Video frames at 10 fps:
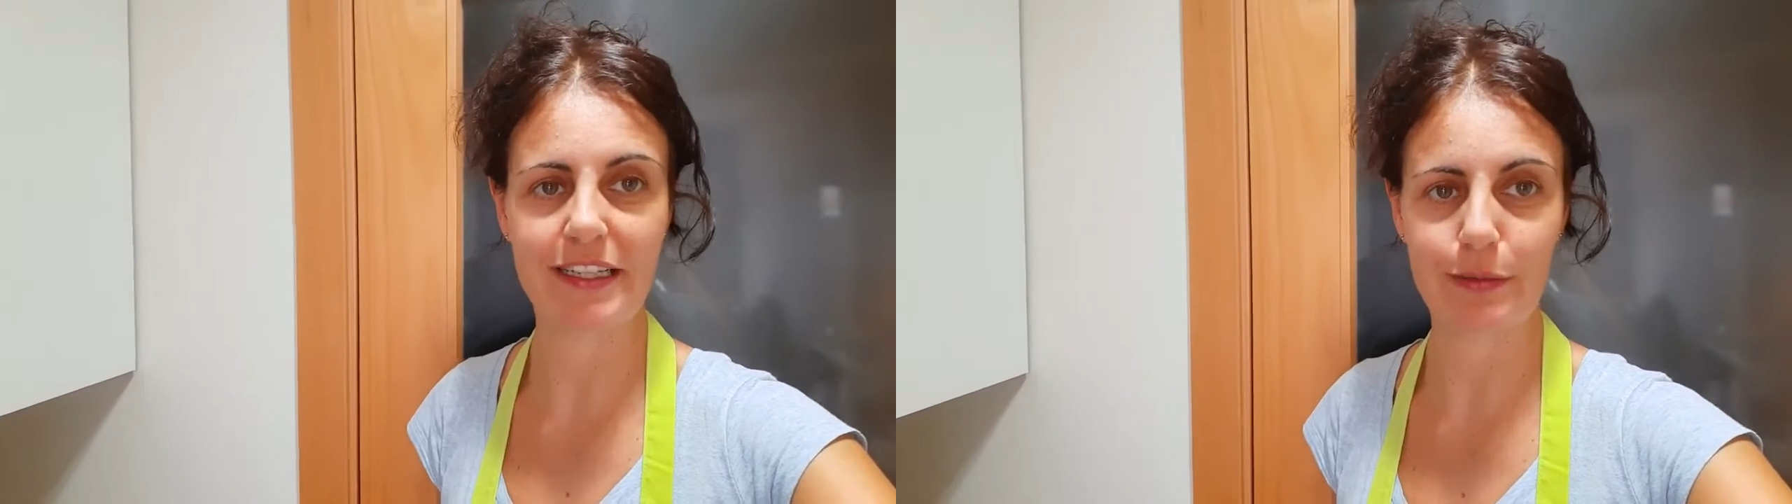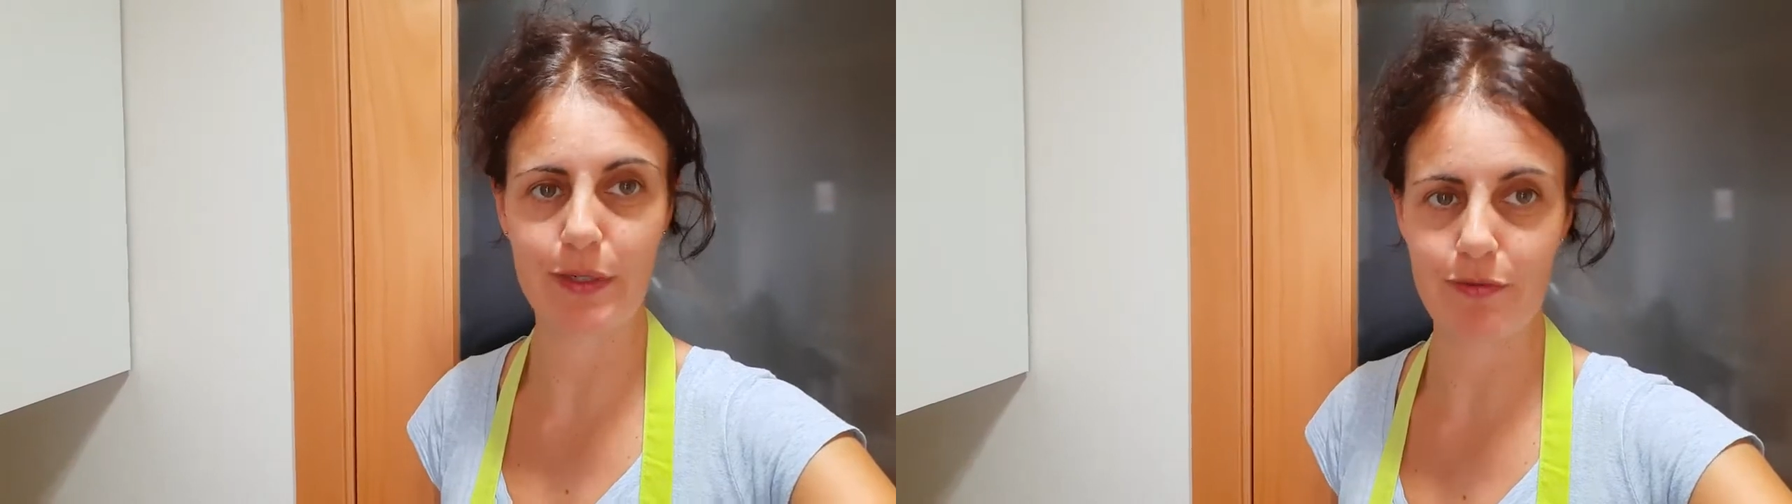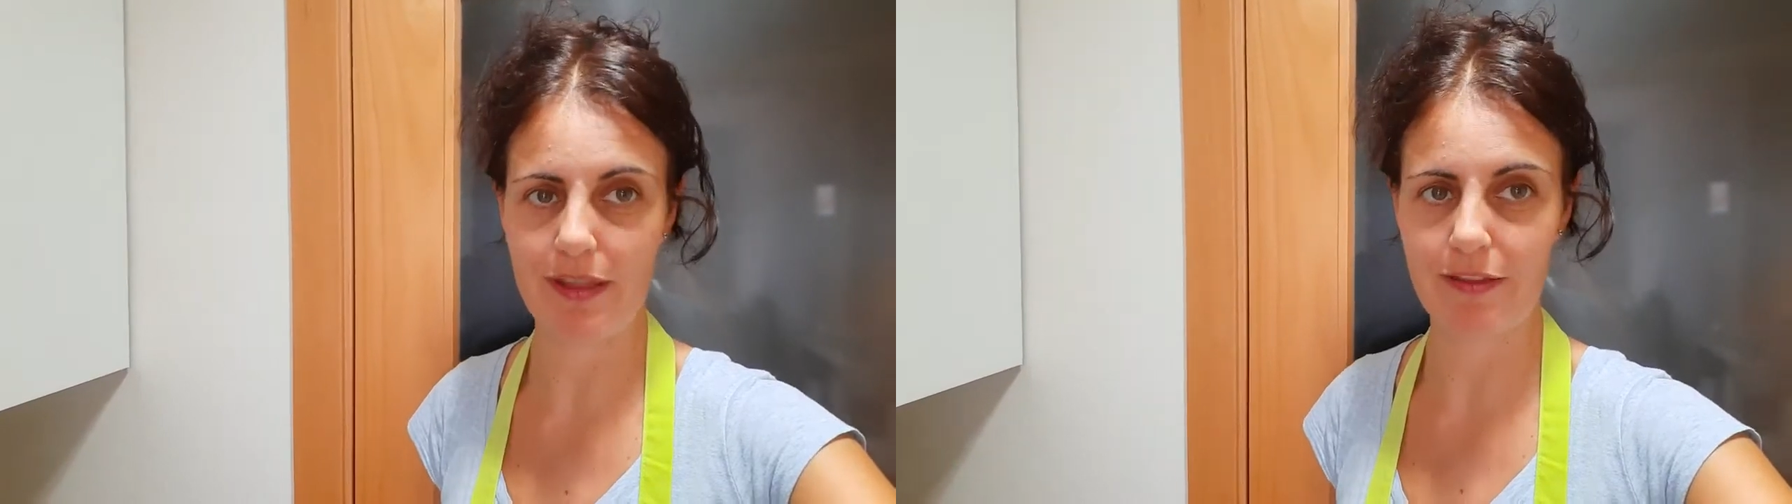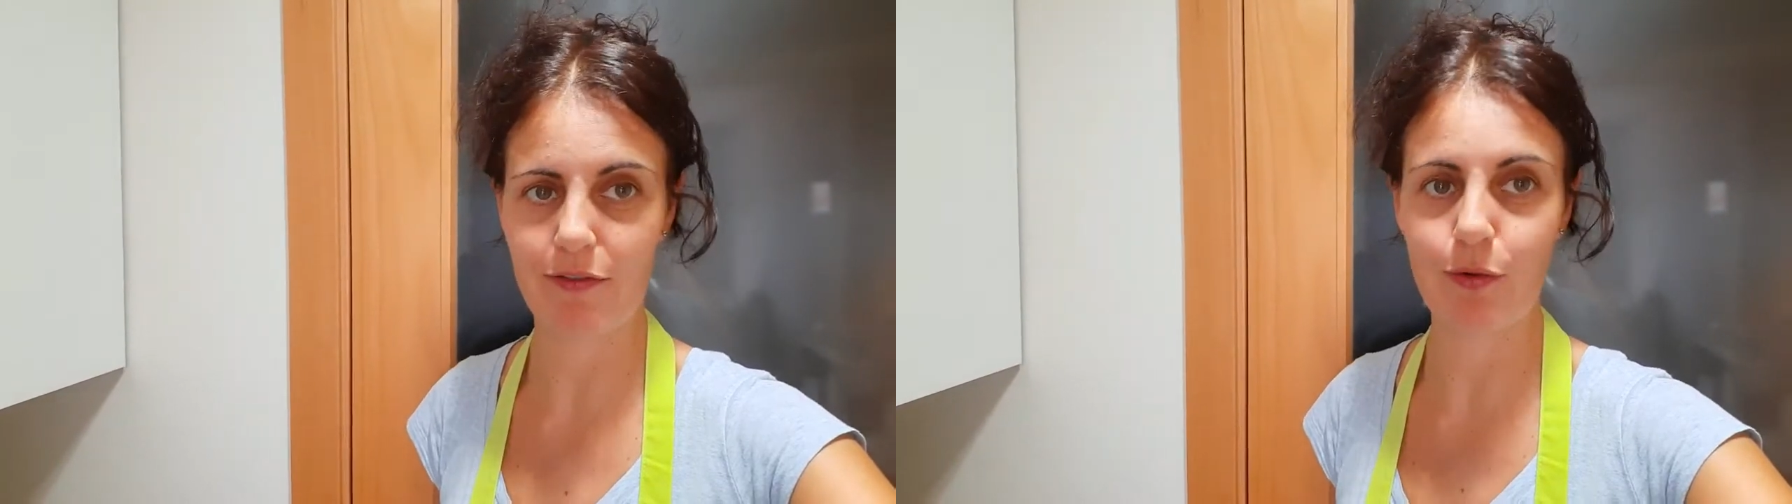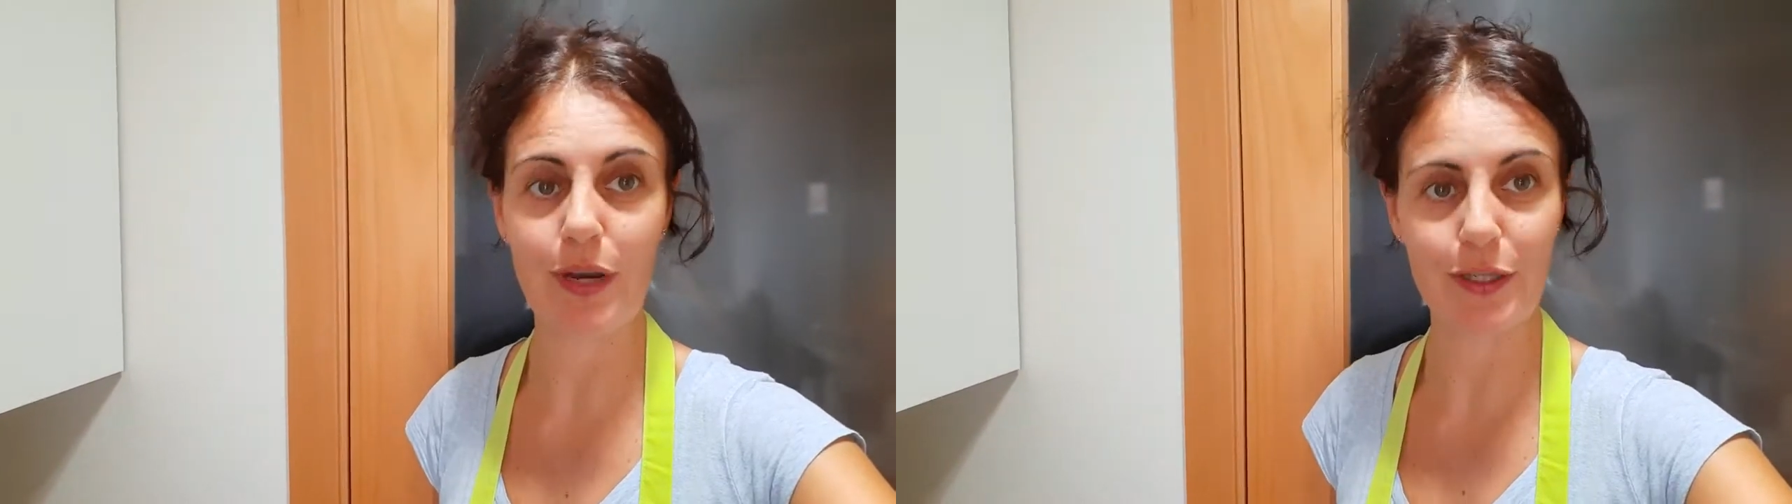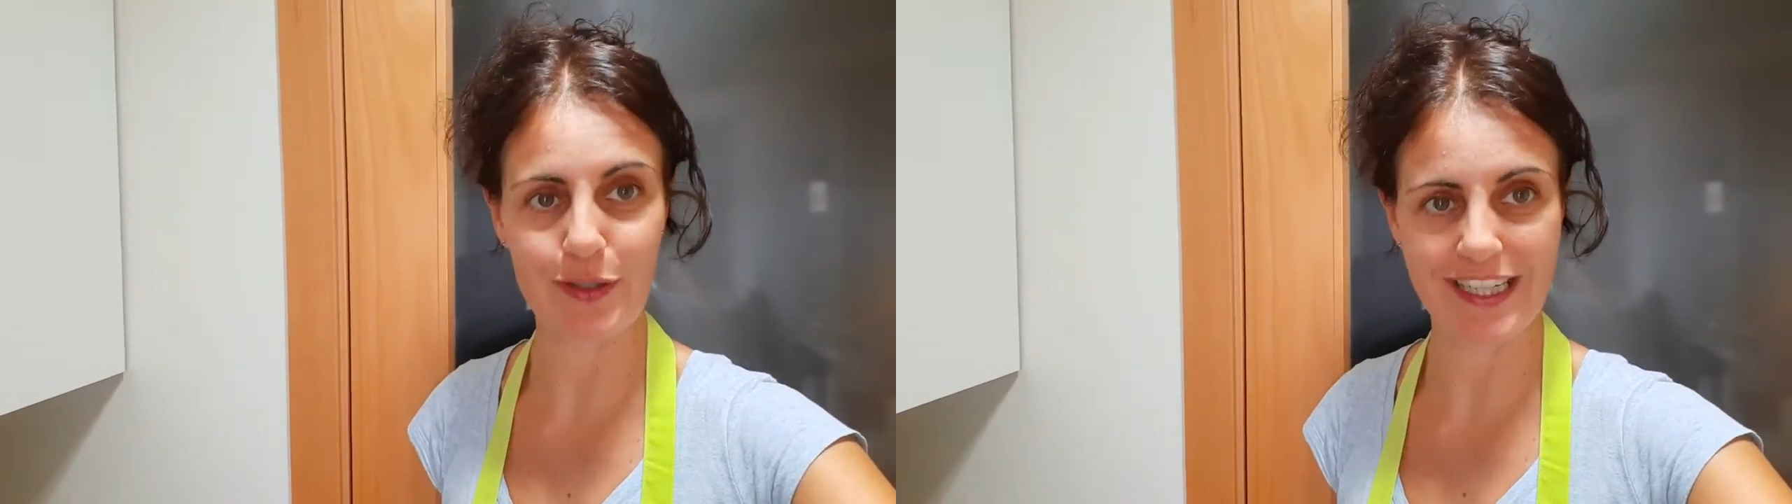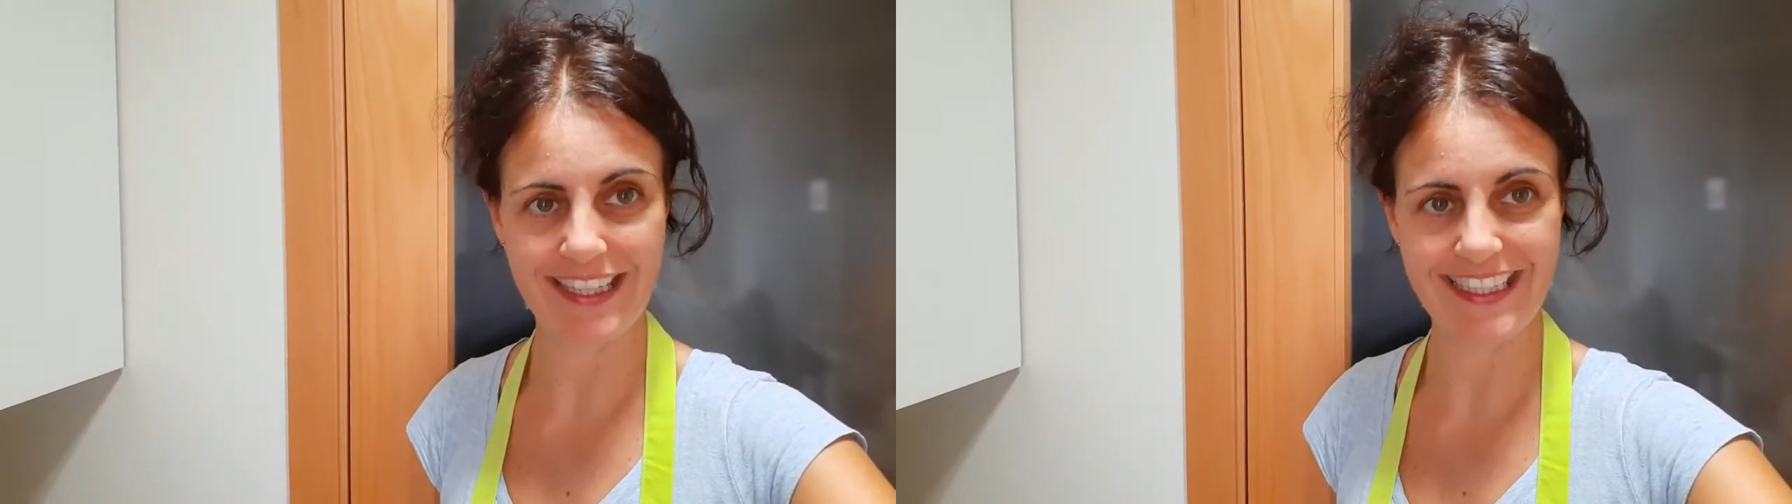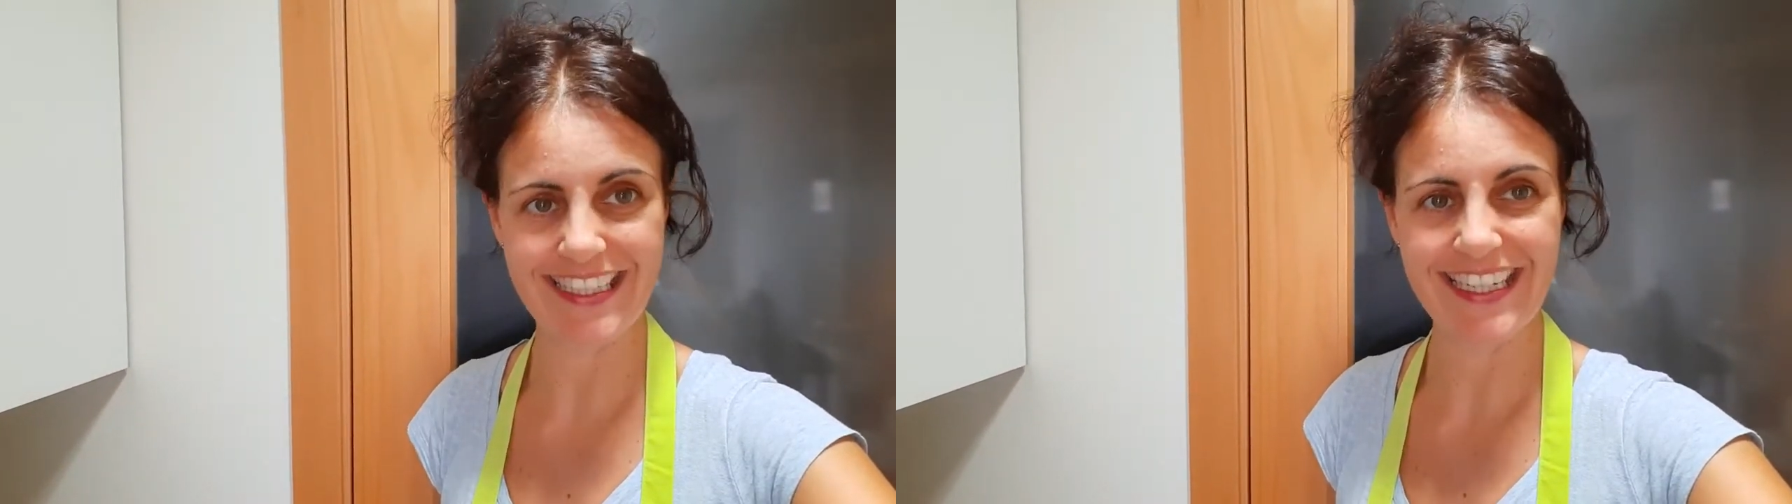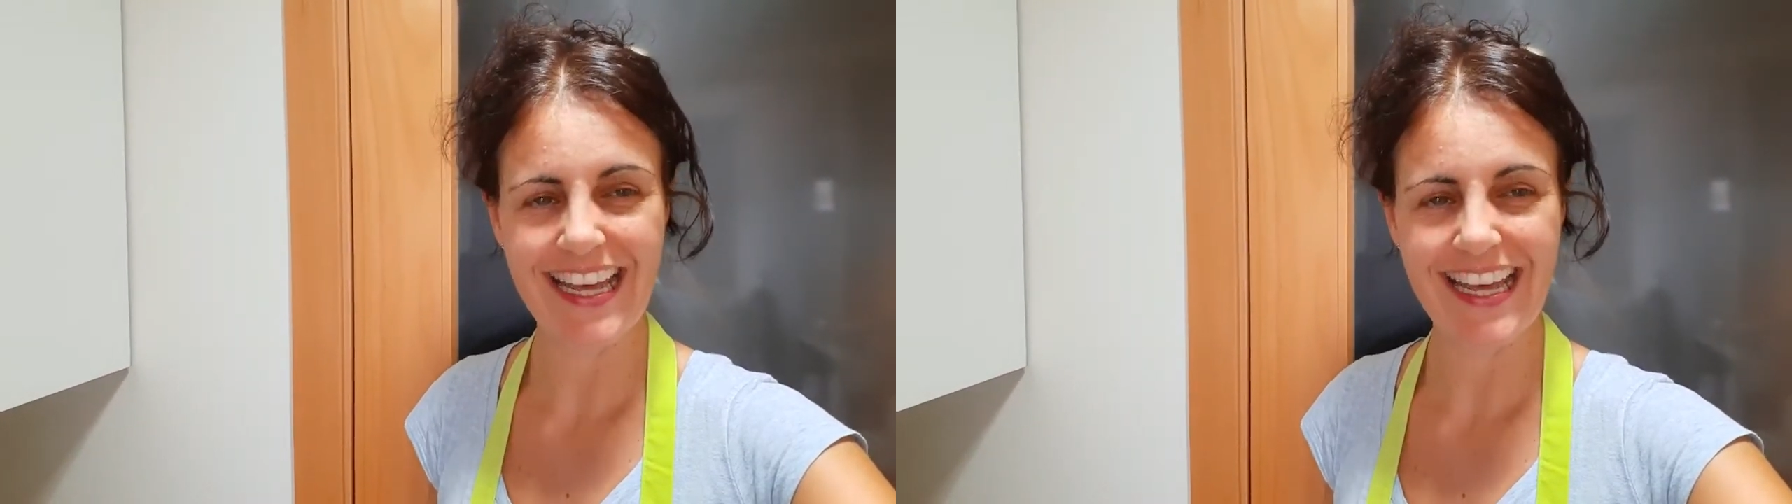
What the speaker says: and it'll be ready for when you need it.